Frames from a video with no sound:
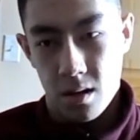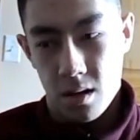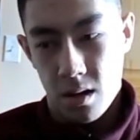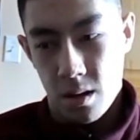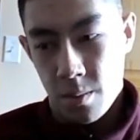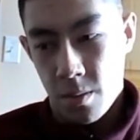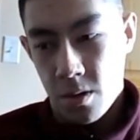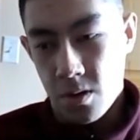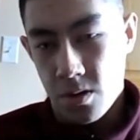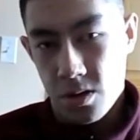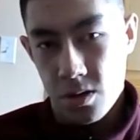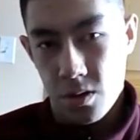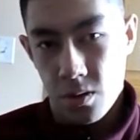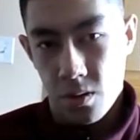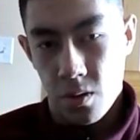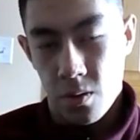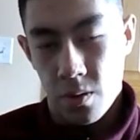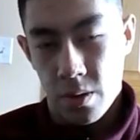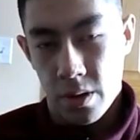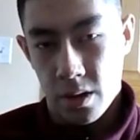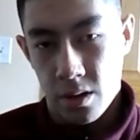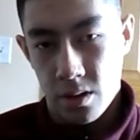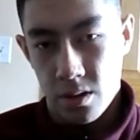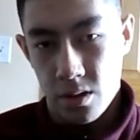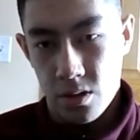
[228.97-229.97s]
I'm also
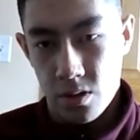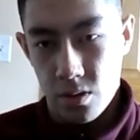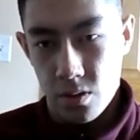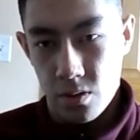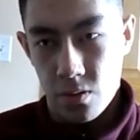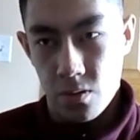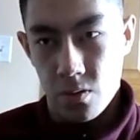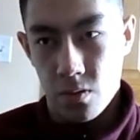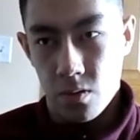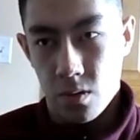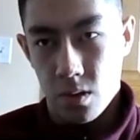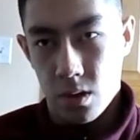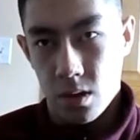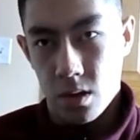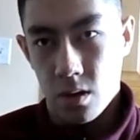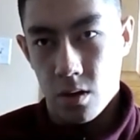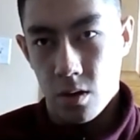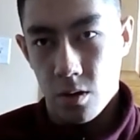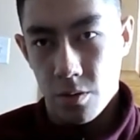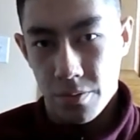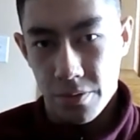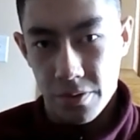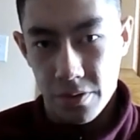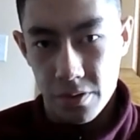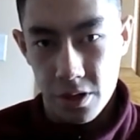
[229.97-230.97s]
going to
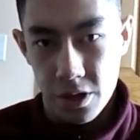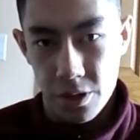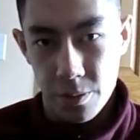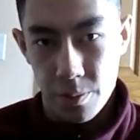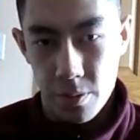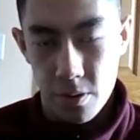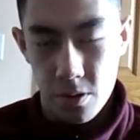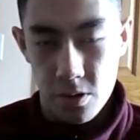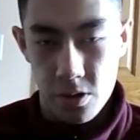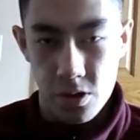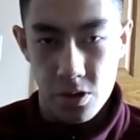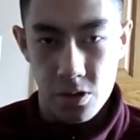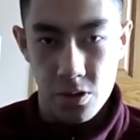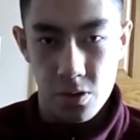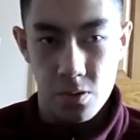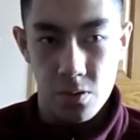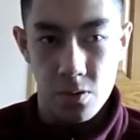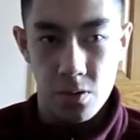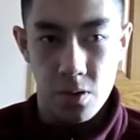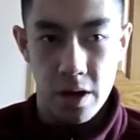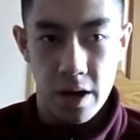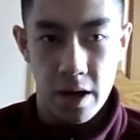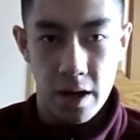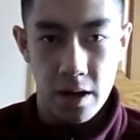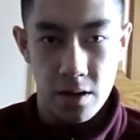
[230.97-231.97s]
hopefully pursue
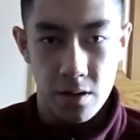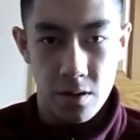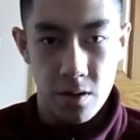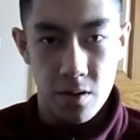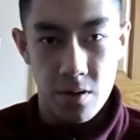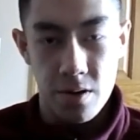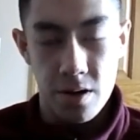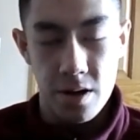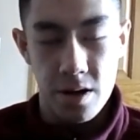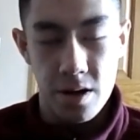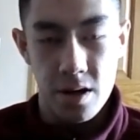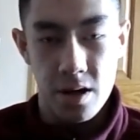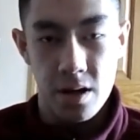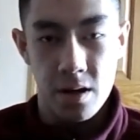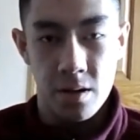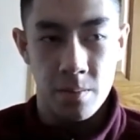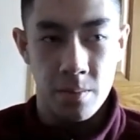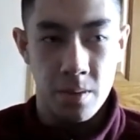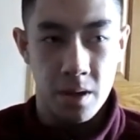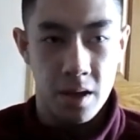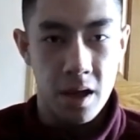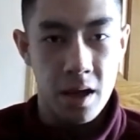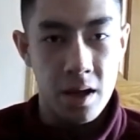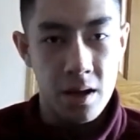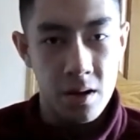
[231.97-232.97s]
a degree in
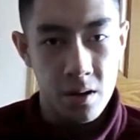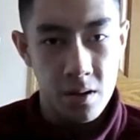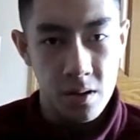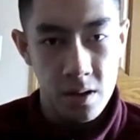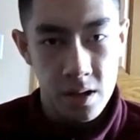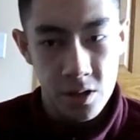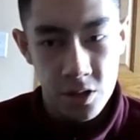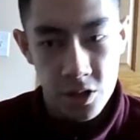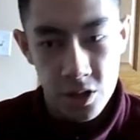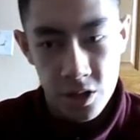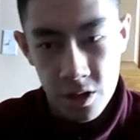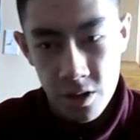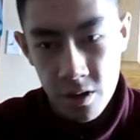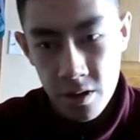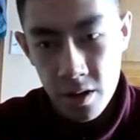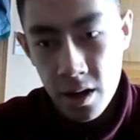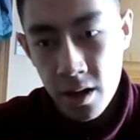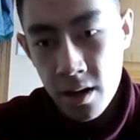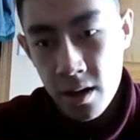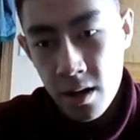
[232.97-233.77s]
mechanical engineering